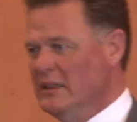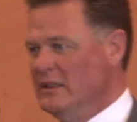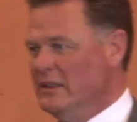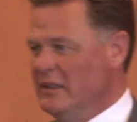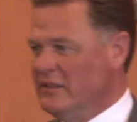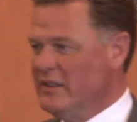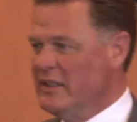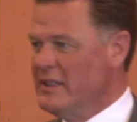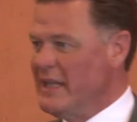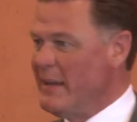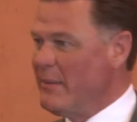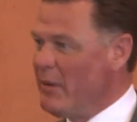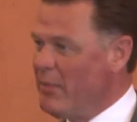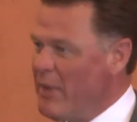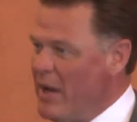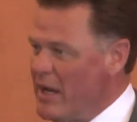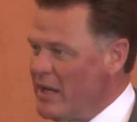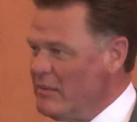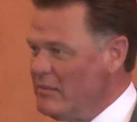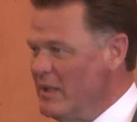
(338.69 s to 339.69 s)
the double
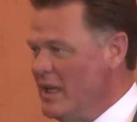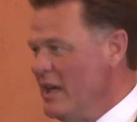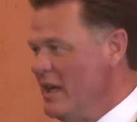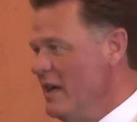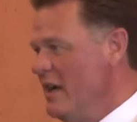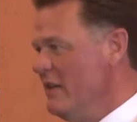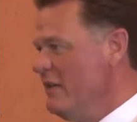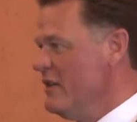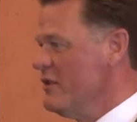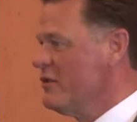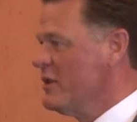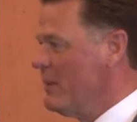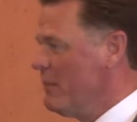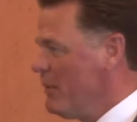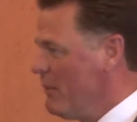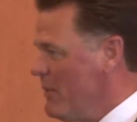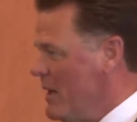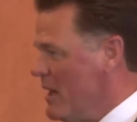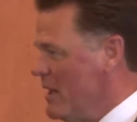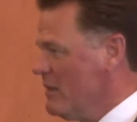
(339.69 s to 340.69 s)
bottom line, the
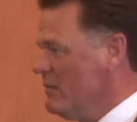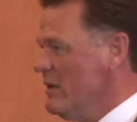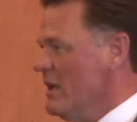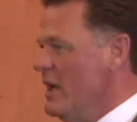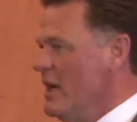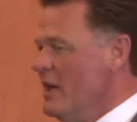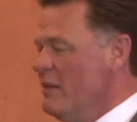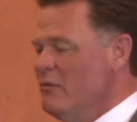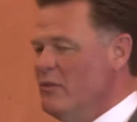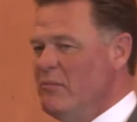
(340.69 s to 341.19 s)
triple bottom line.